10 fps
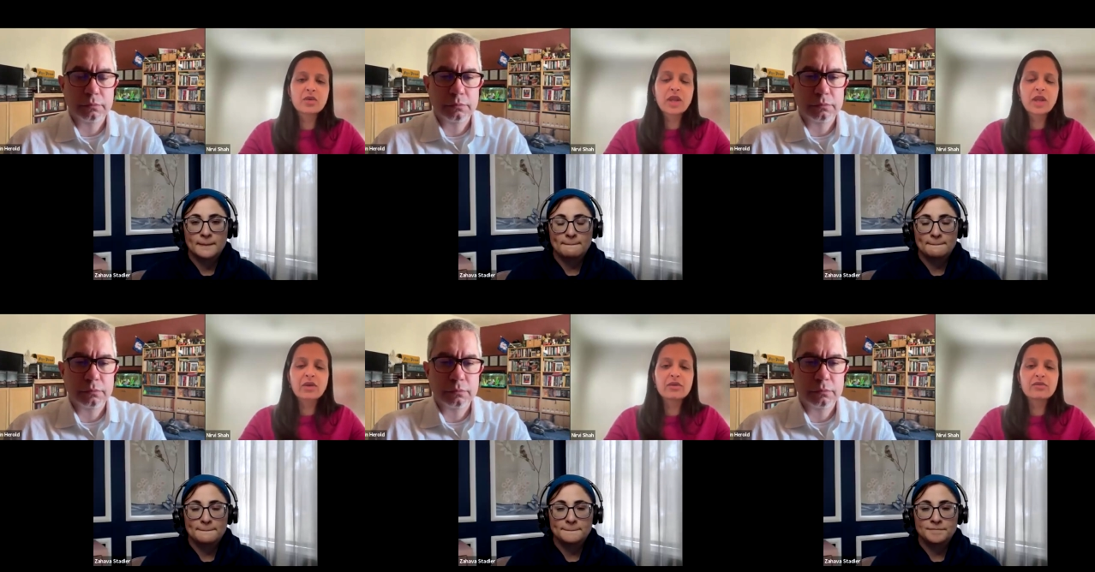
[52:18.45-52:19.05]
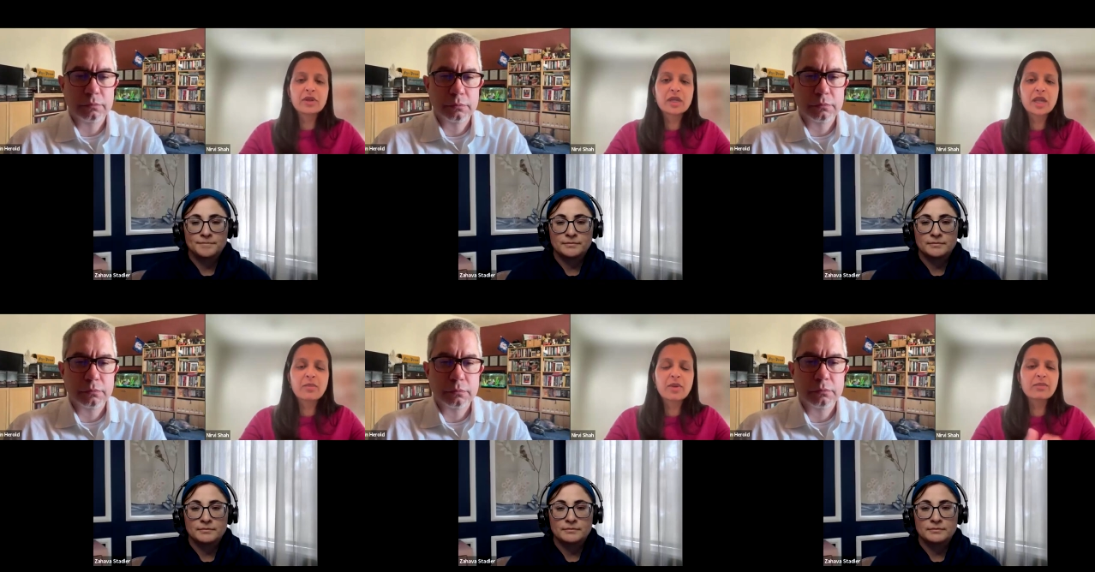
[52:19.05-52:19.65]
Speaker 1: or county
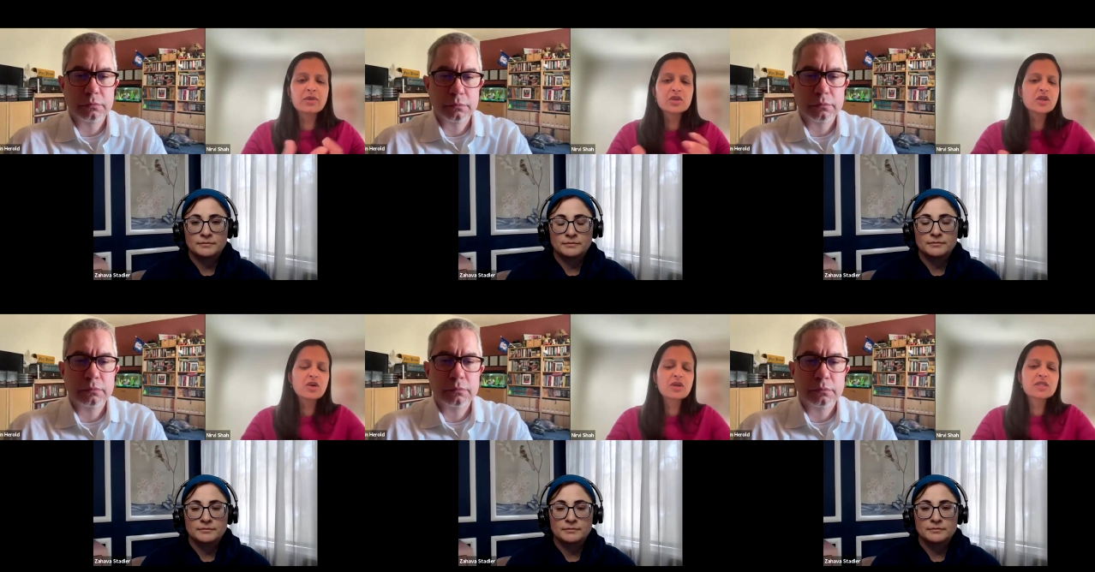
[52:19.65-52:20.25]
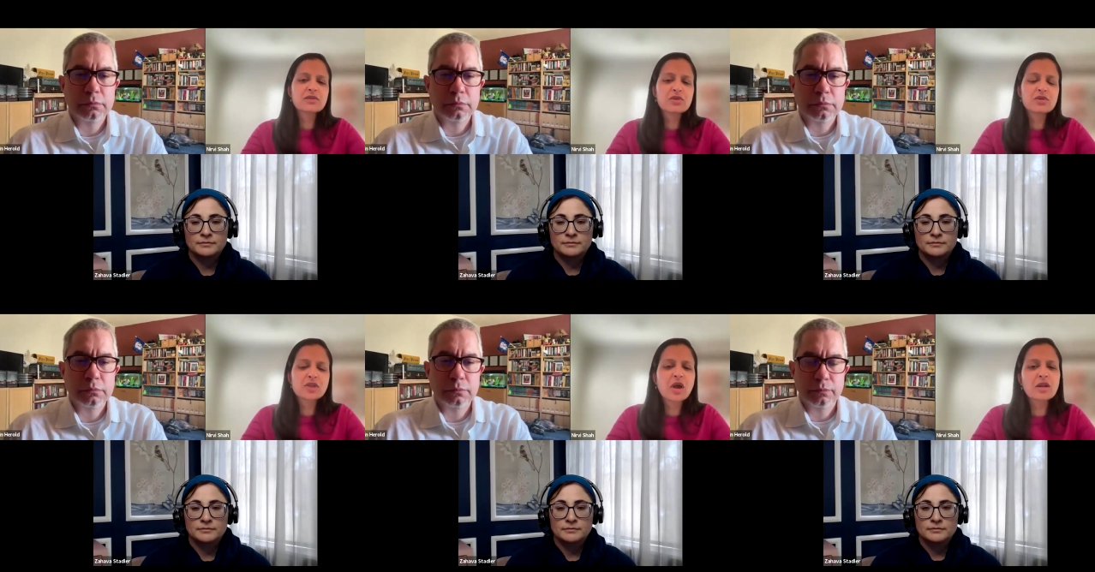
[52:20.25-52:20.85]
funding. But I'm just curious if you
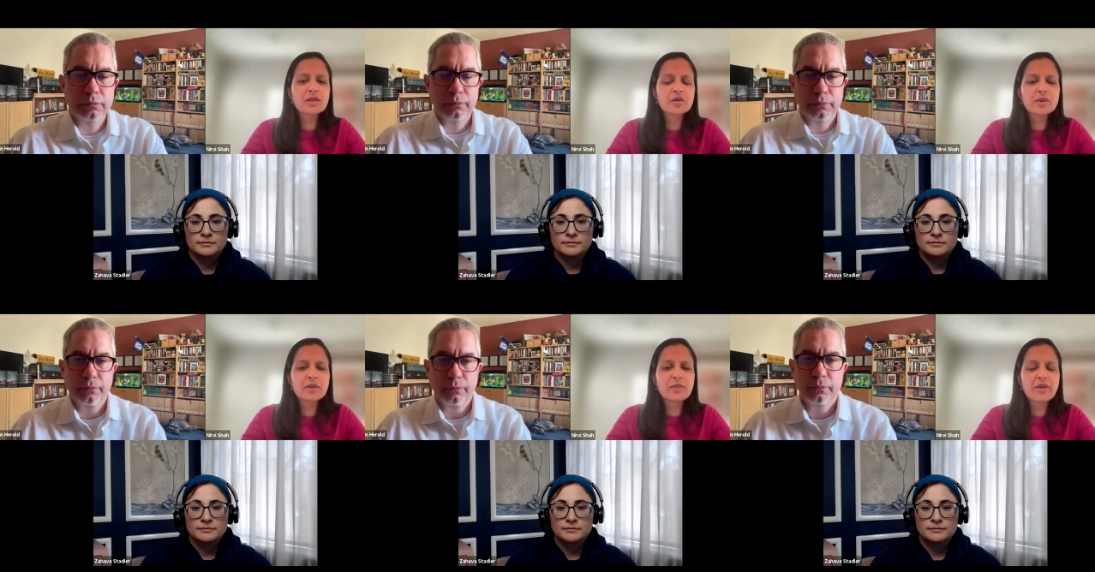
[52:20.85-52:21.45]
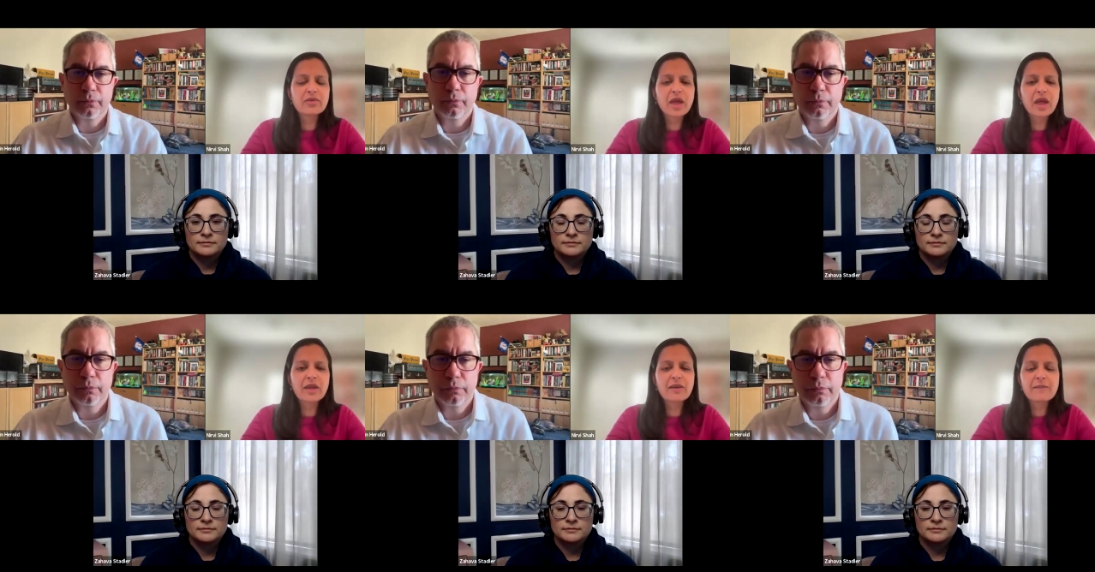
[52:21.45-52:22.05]
could talk a little bit about
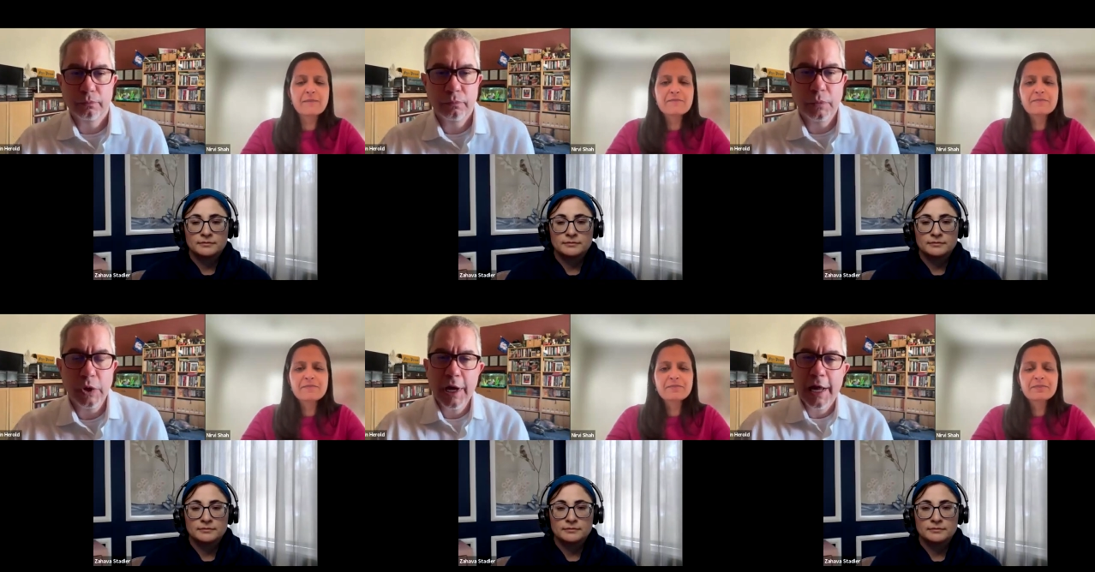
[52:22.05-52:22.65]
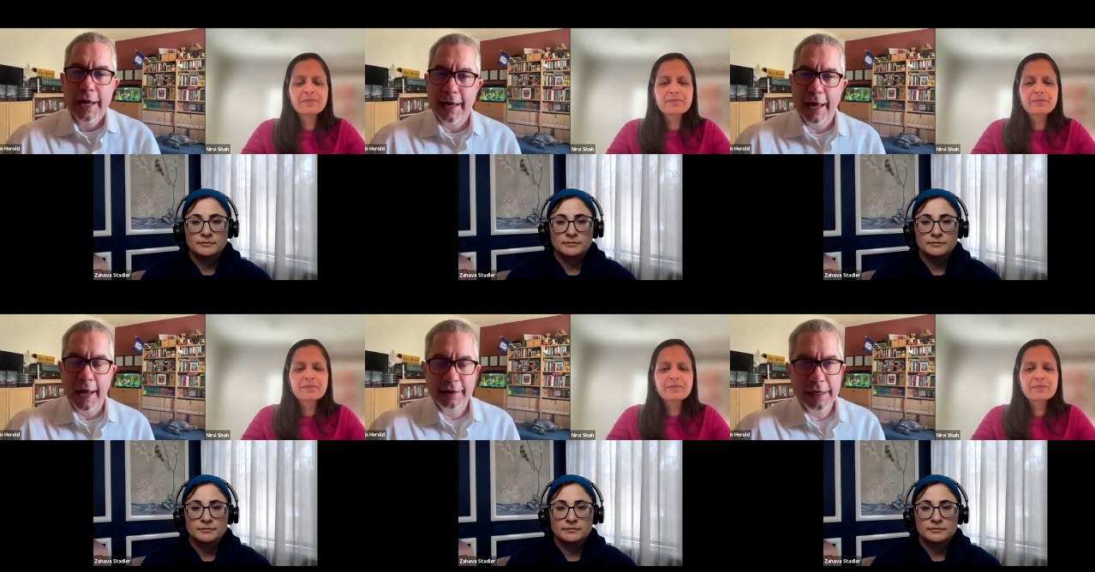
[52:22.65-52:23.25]
that.
Speaker 2: Yeah,
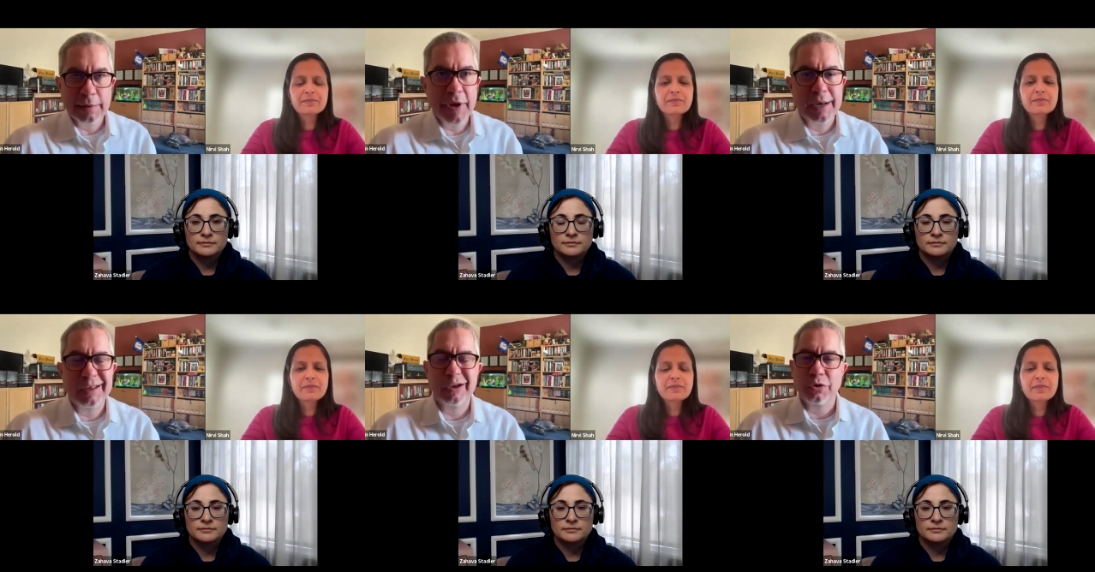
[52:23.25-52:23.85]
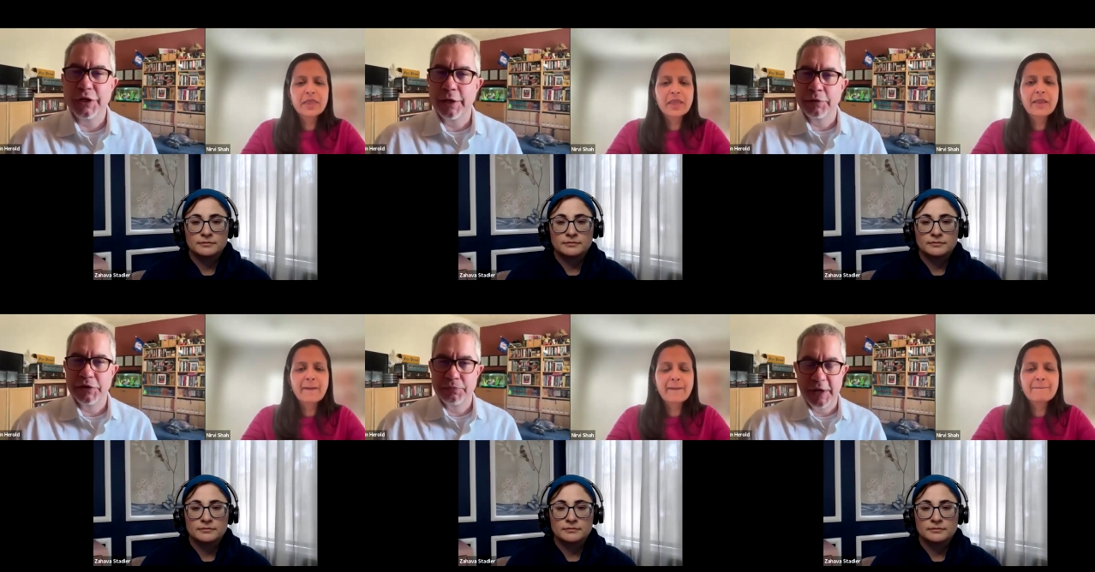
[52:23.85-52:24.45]
I think in Penn Hills, it
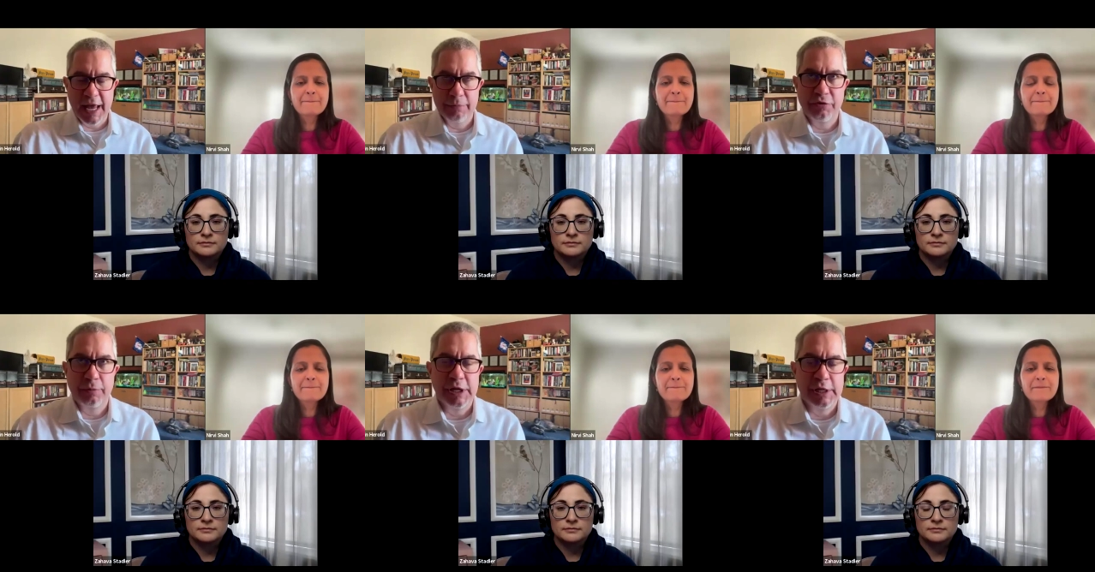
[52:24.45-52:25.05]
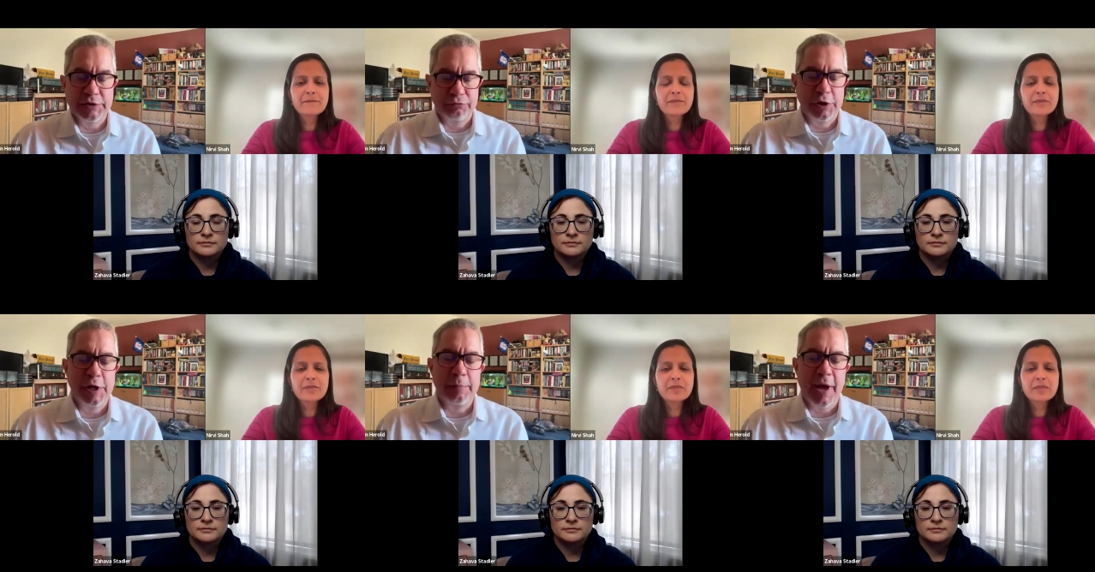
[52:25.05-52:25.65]
was became for me this
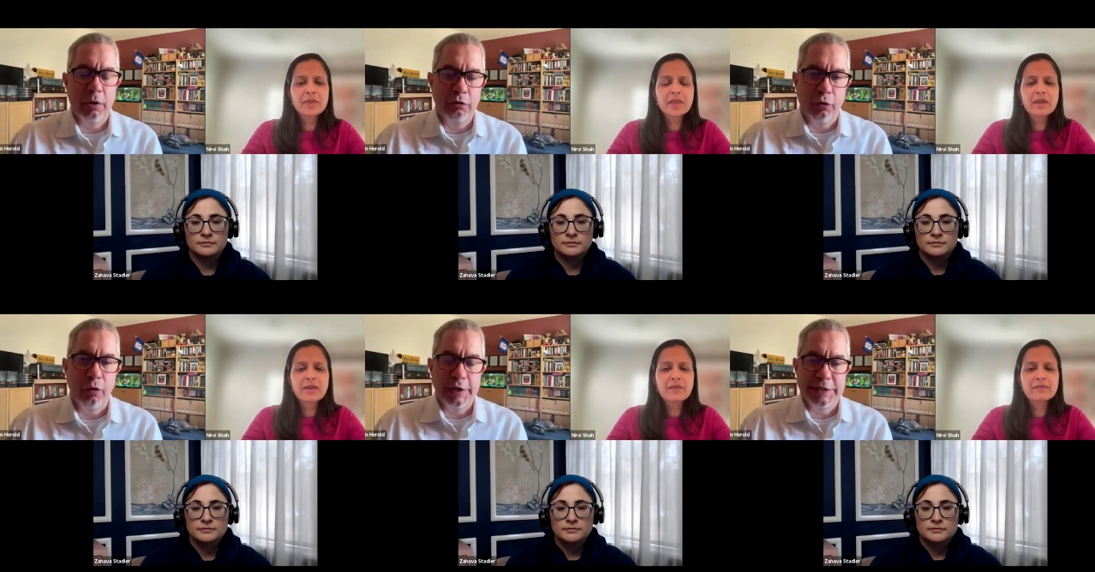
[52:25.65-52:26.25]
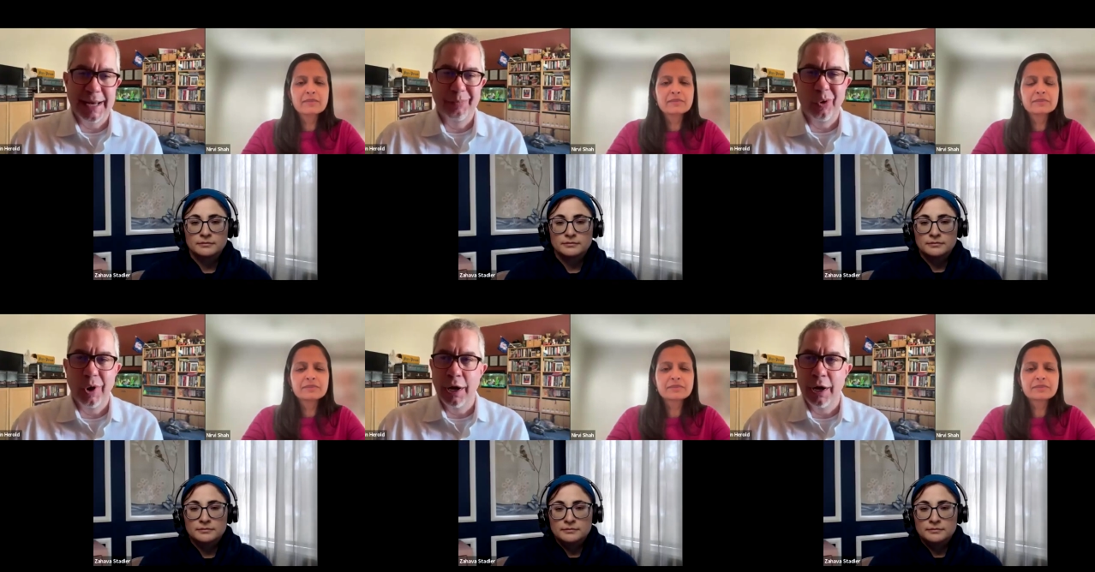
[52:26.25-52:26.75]
really powerful example